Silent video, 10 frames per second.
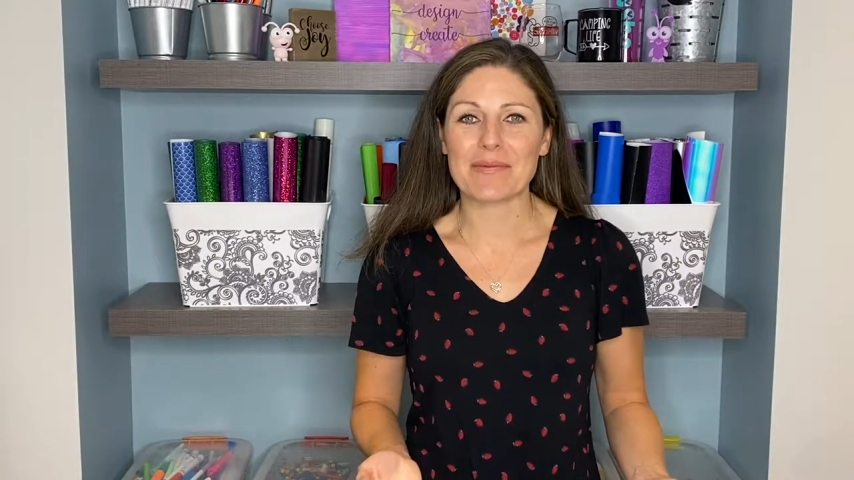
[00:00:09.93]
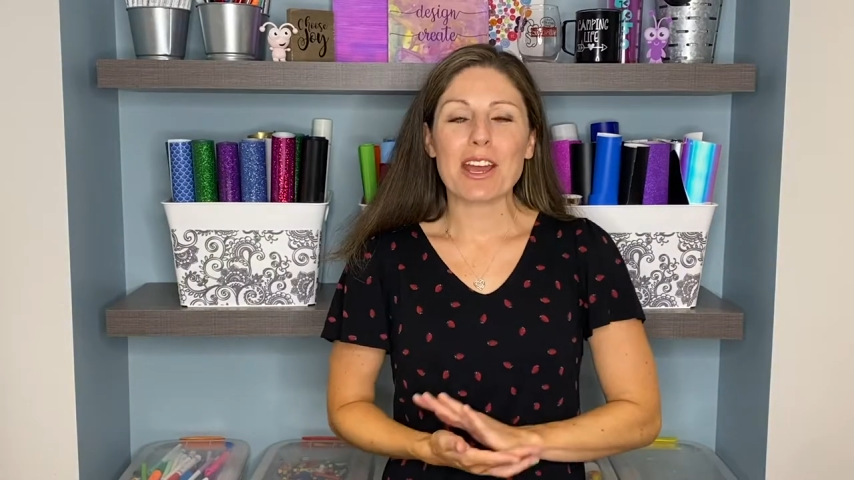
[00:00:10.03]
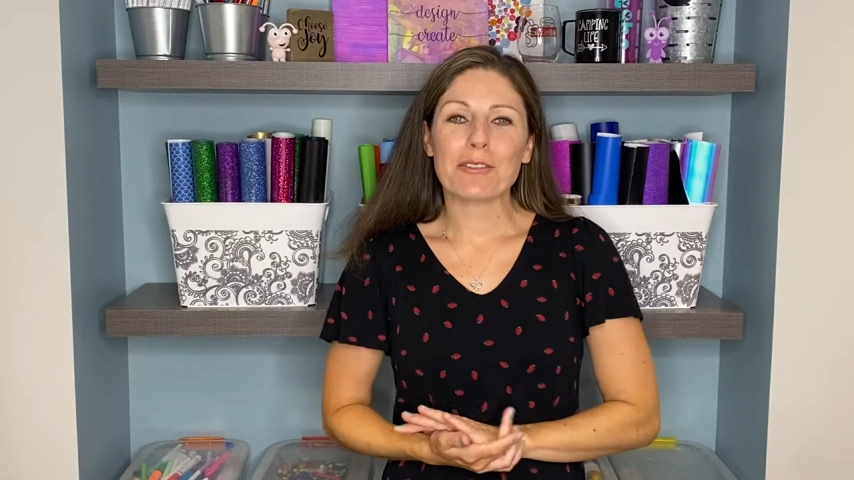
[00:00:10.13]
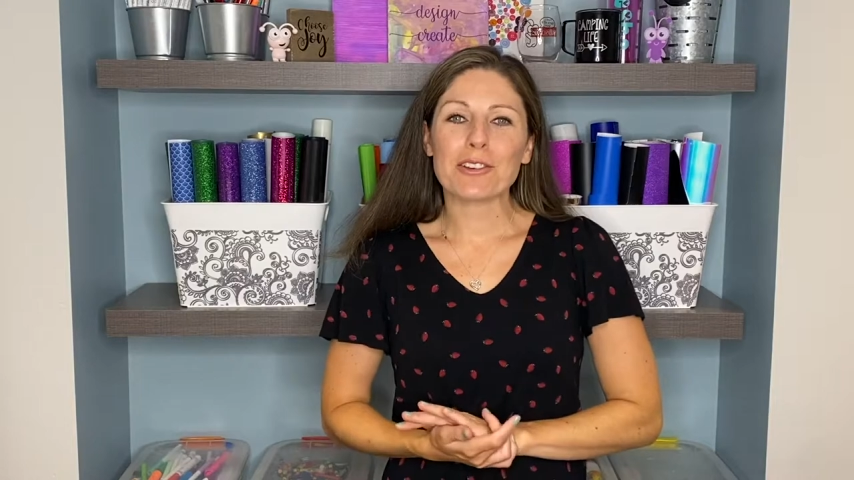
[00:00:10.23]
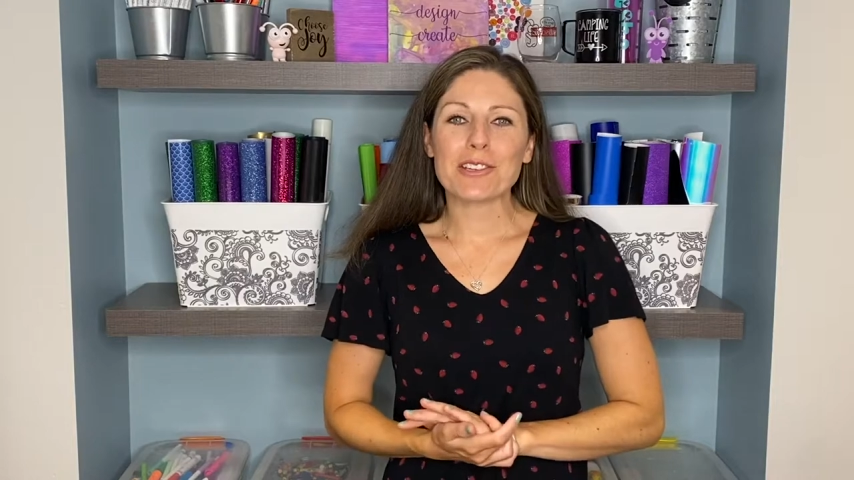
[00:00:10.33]

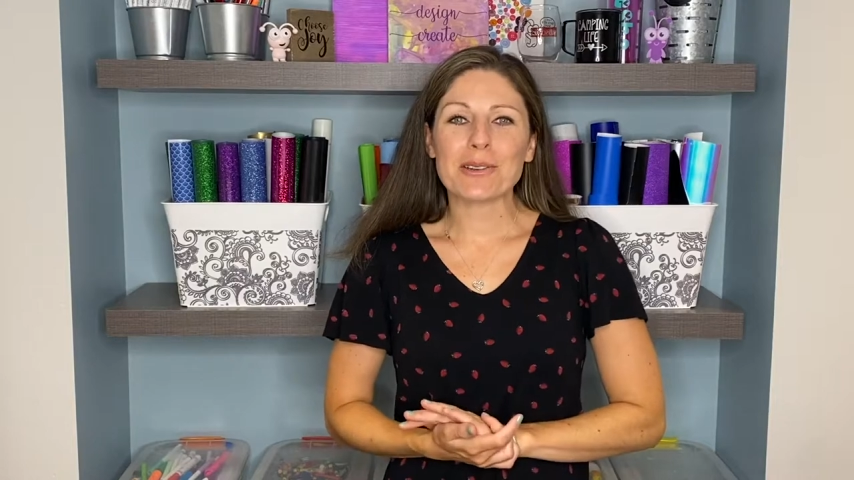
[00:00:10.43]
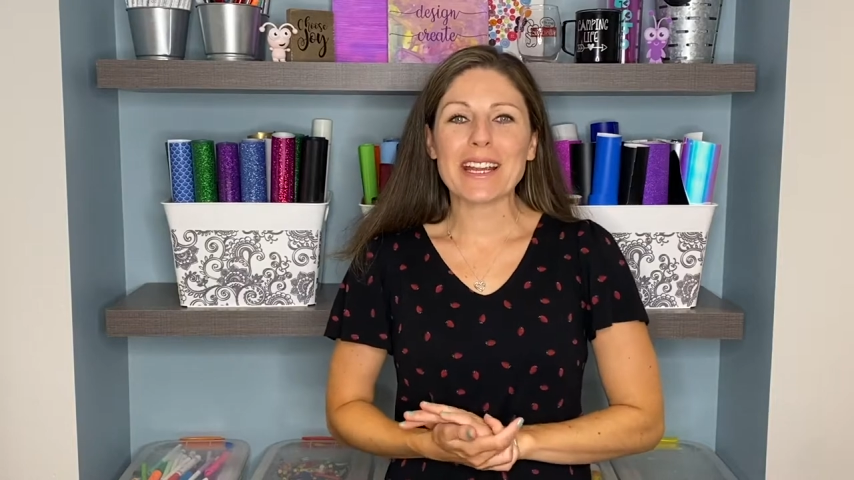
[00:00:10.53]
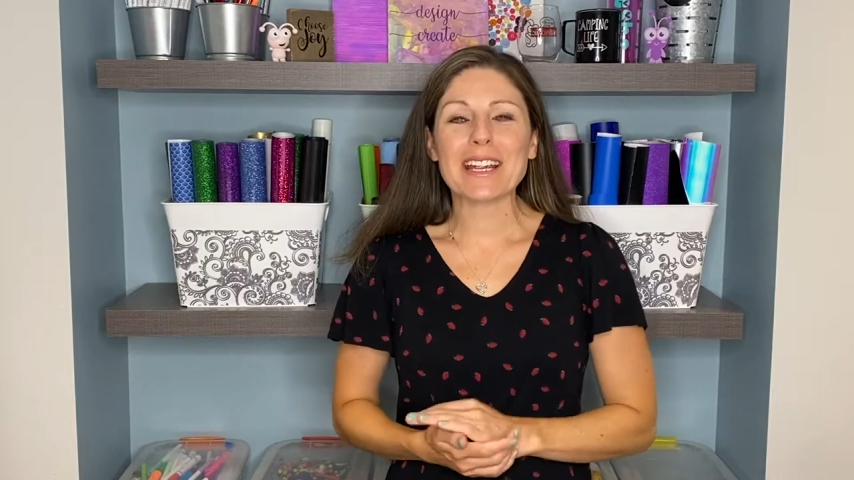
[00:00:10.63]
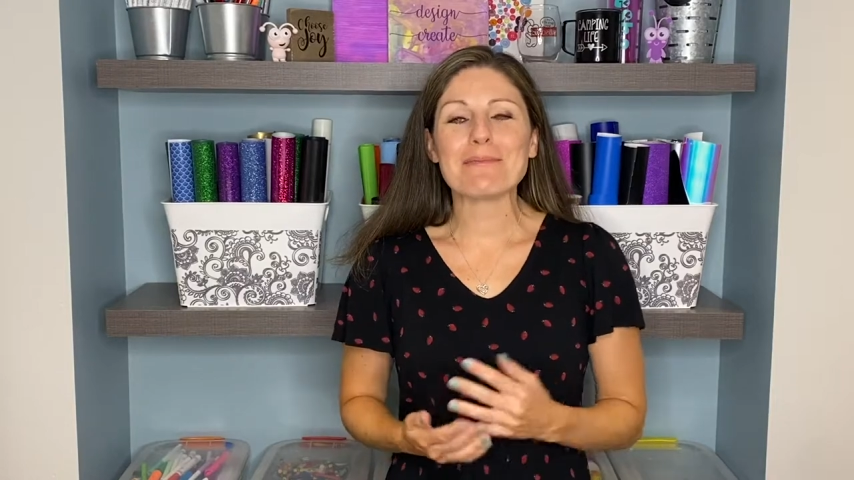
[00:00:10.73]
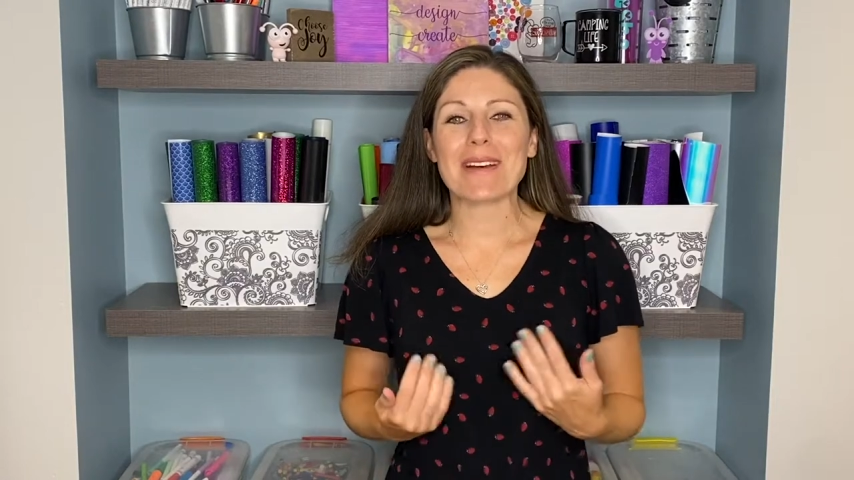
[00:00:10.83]
If you're new
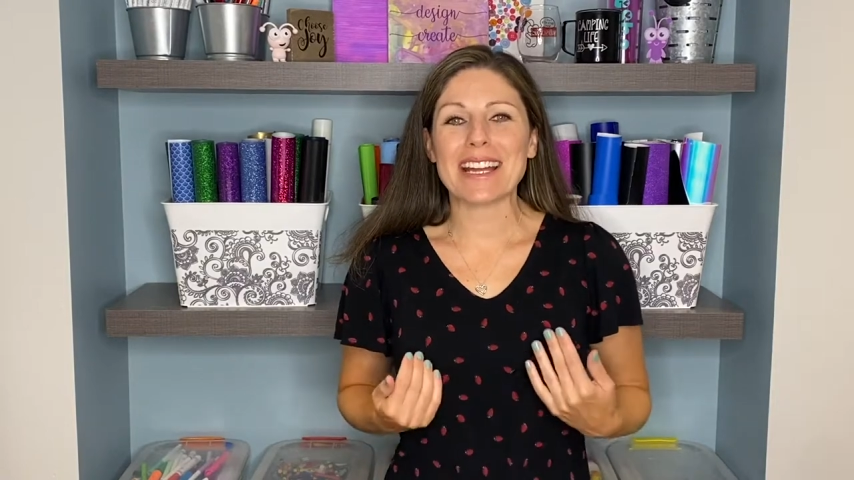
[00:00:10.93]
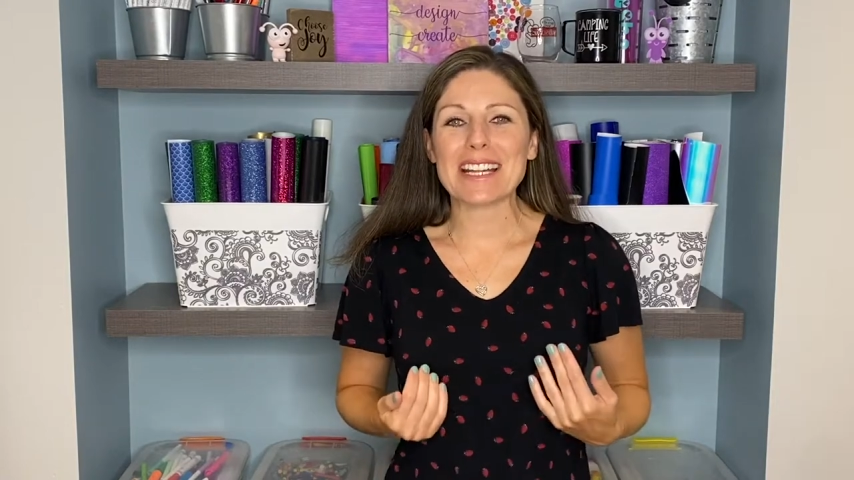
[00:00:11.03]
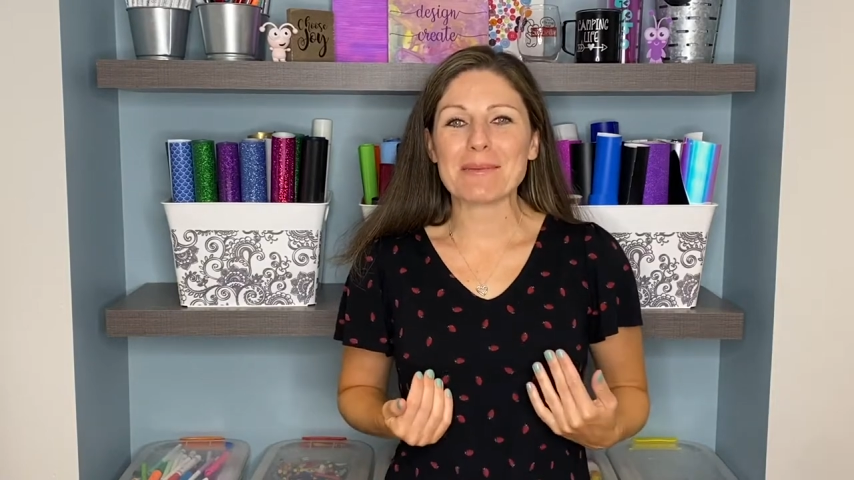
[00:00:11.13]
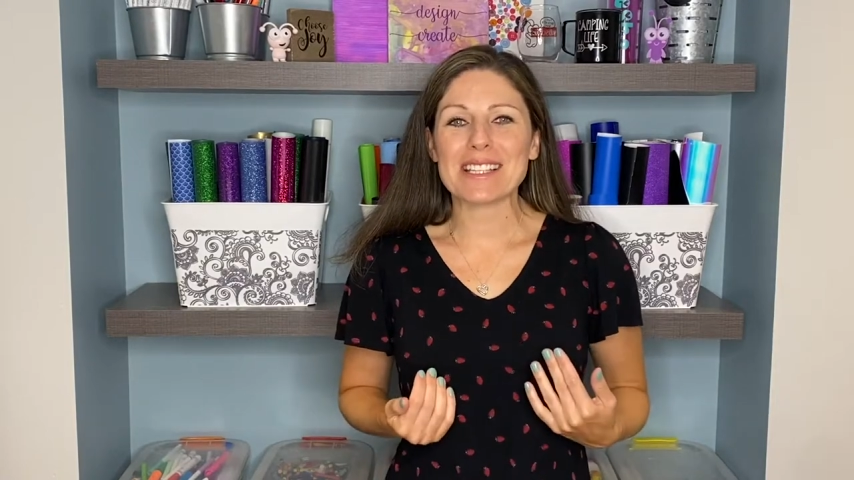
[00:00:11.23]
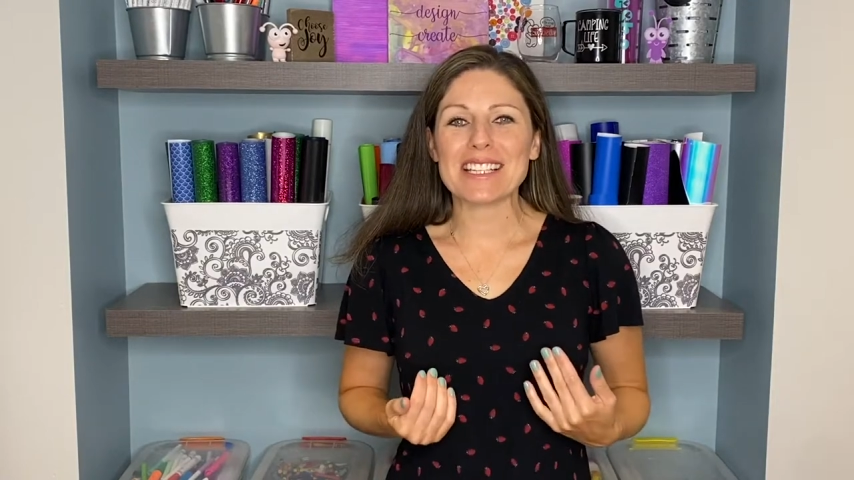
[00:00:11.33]
here, my
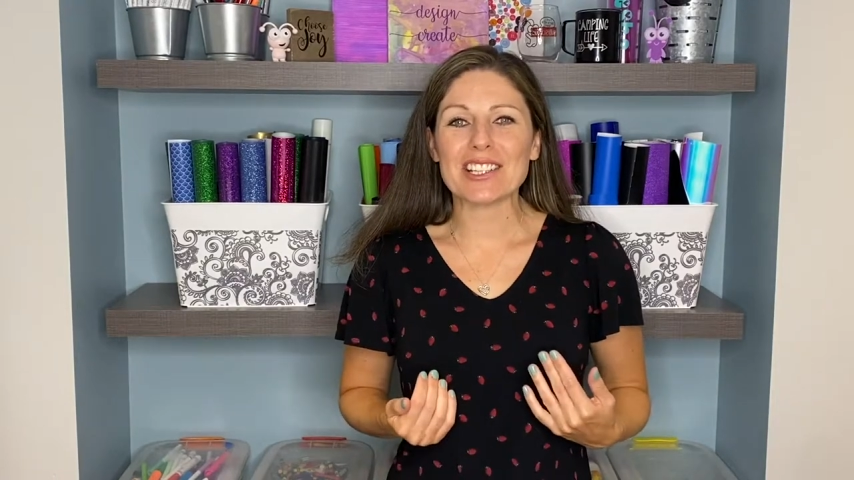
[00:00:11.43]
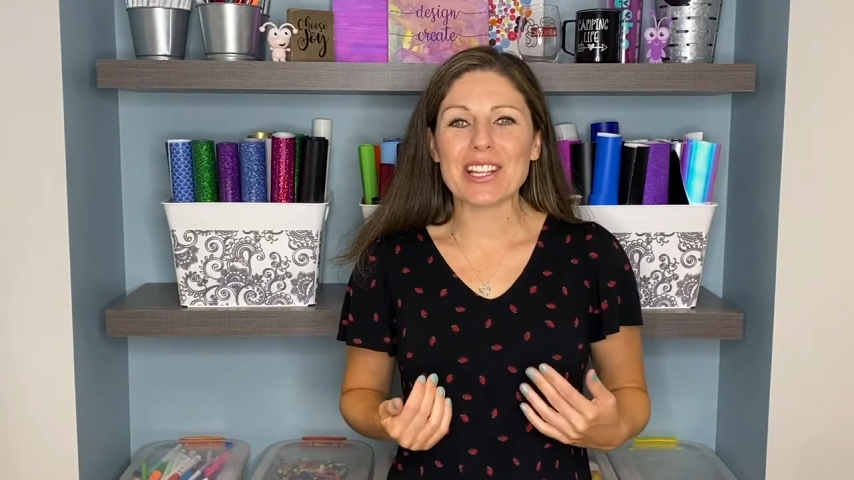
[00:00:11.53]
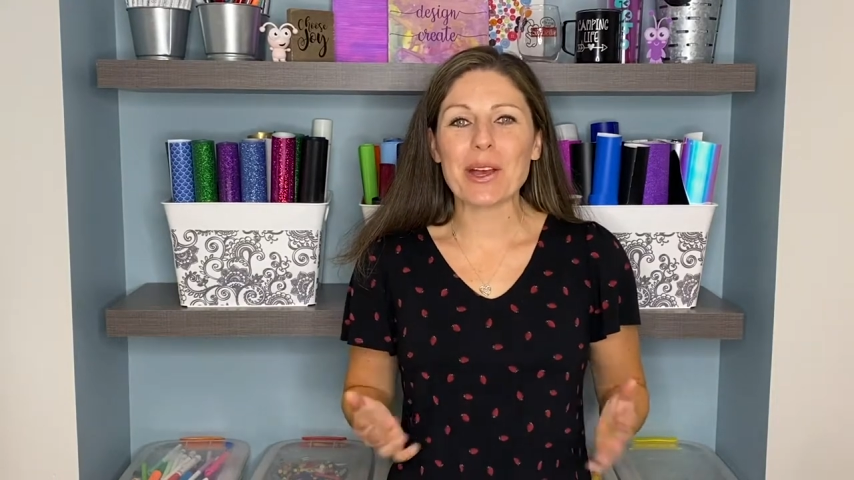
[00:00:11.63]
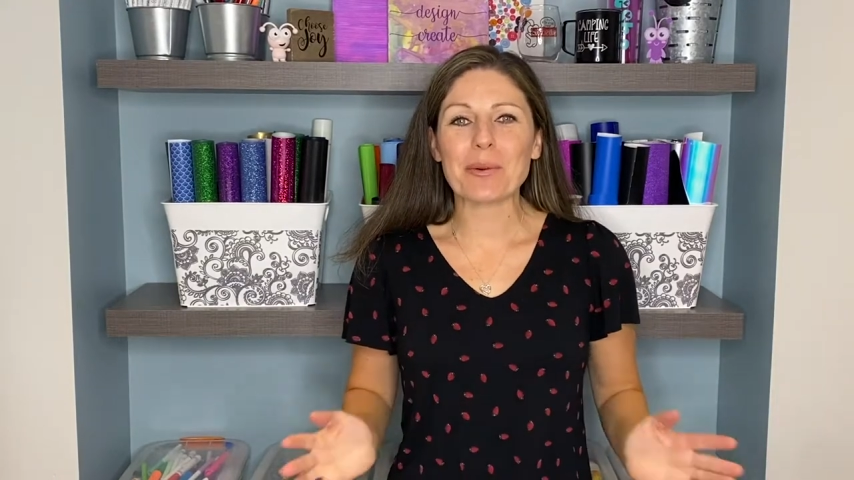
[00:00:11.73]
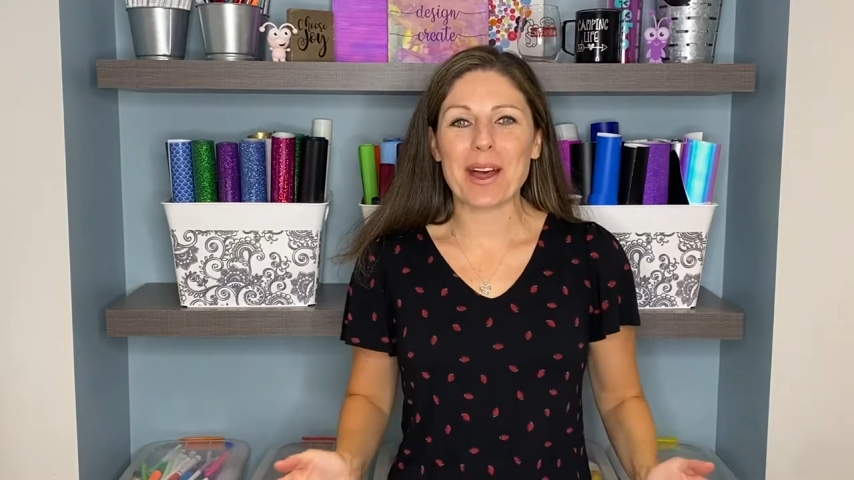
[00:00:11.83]
name is Nisha.